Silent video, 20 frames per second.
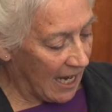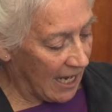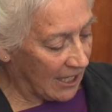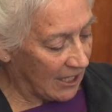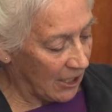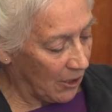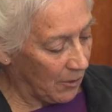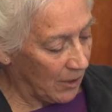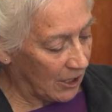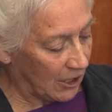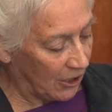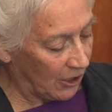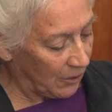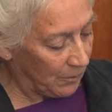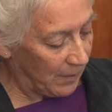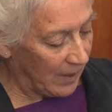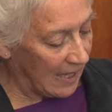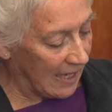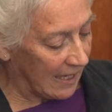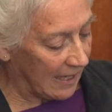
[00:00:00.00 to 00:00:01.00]
So it
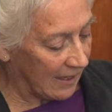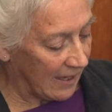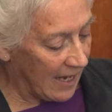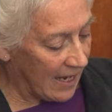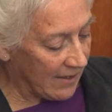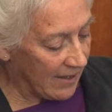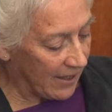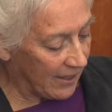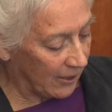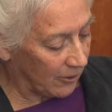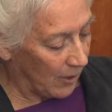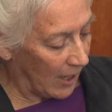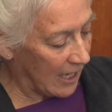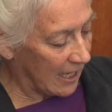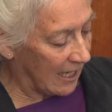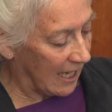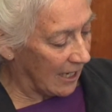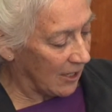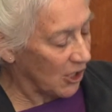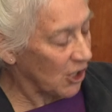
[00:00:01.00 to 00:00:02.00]
could be that the great
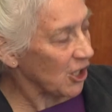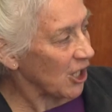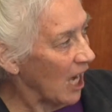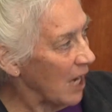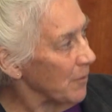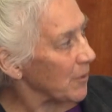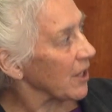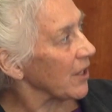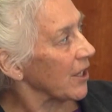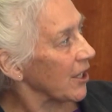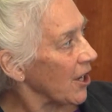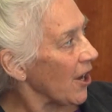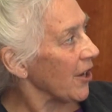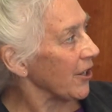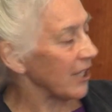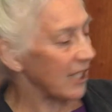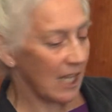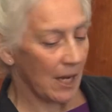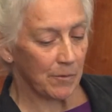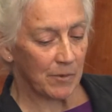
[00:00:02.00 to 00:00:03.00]
king shaped the
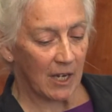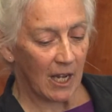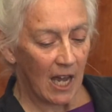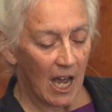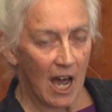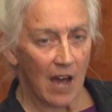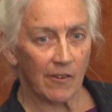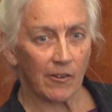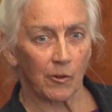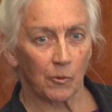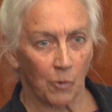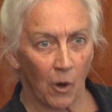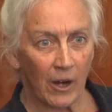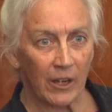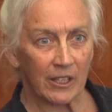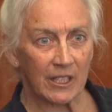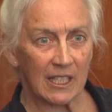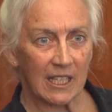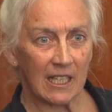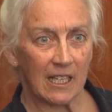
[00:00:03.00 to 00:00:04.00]
concept of
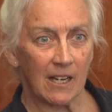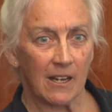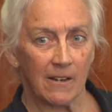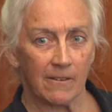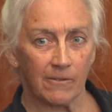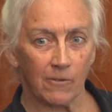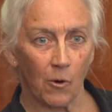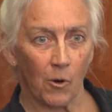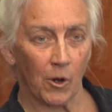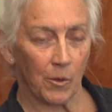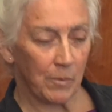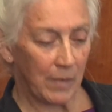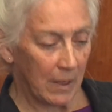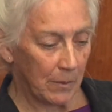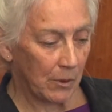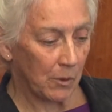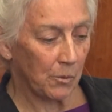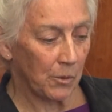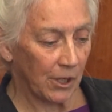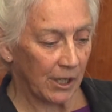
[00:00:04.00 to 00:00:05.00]
royalty for
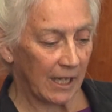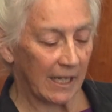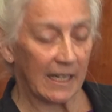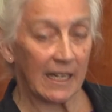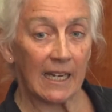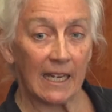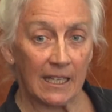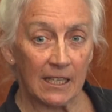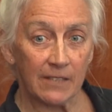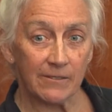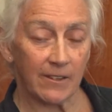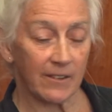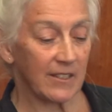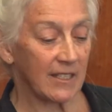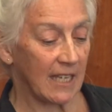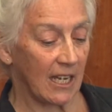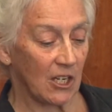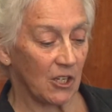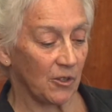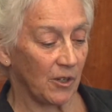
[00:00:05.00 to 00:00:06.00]
people working in the 5th
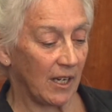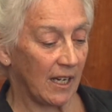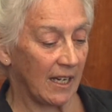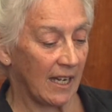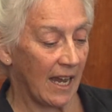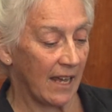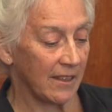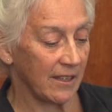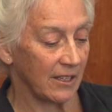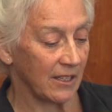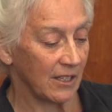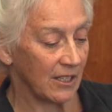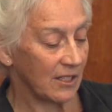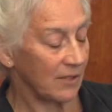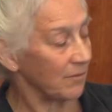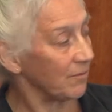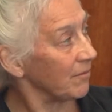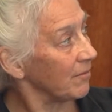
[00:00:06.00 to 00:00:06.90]
century in Athens.